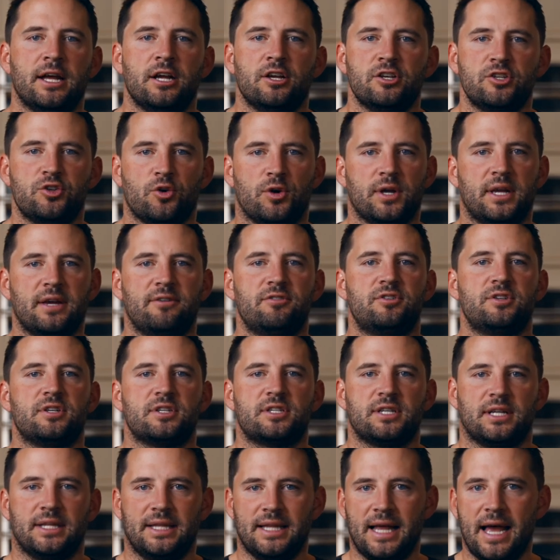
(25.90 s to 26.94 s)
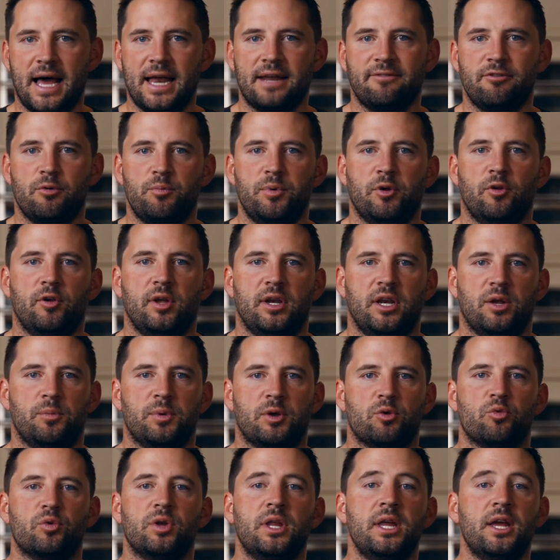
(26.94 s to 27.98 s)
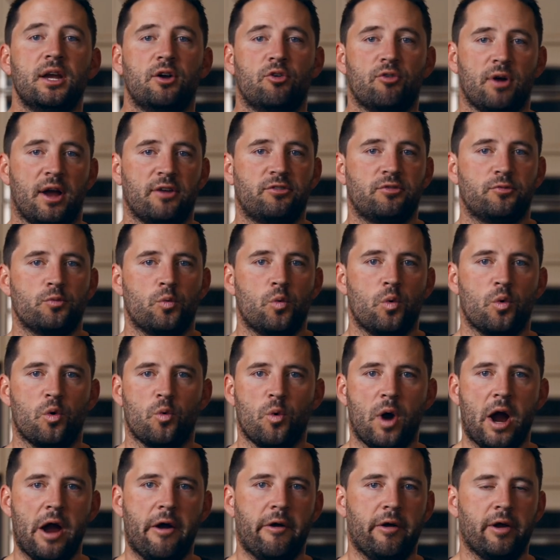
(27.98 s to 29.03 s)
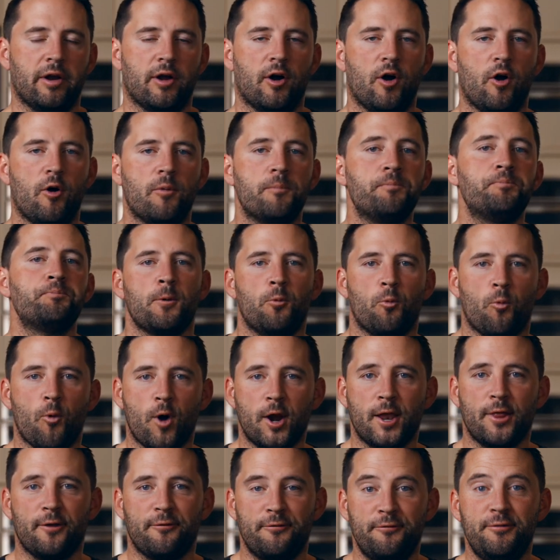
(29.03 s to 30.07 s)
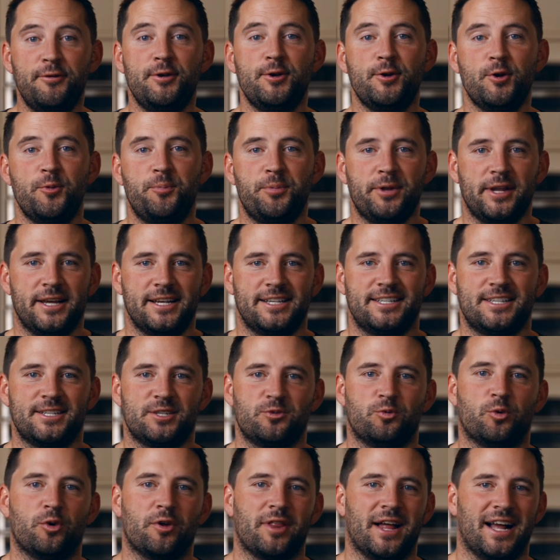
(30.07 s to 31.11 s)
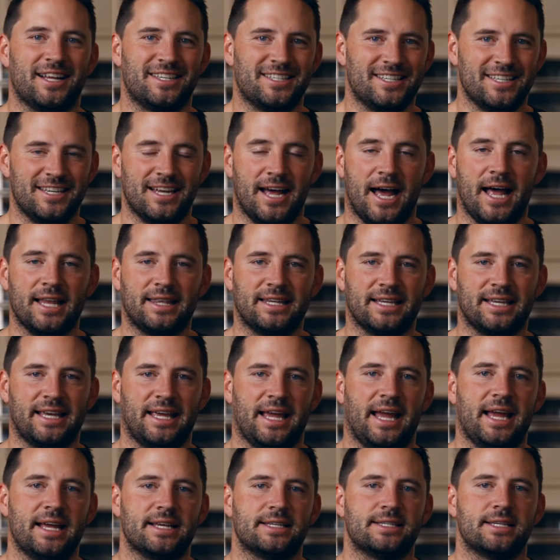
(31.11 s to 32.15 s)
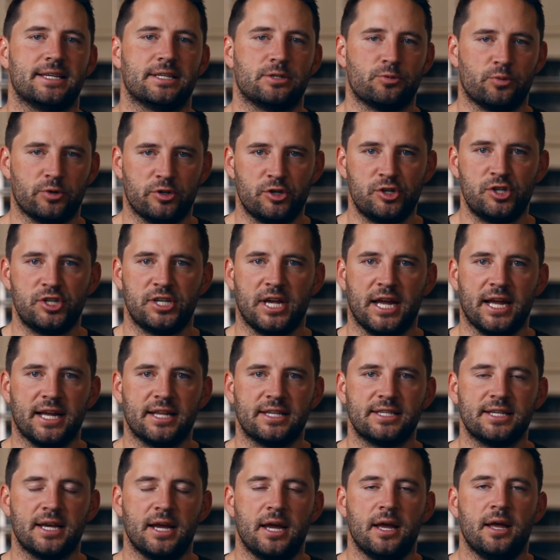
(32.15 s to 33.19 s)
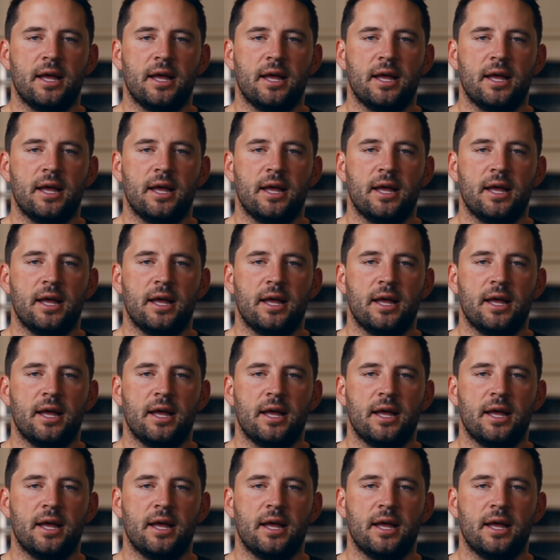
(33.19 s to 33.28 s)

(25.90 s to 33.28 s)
So it gives us a lot of ability to be really aggressive when we're wiring a home. One of the few places where that's not the case is with shades.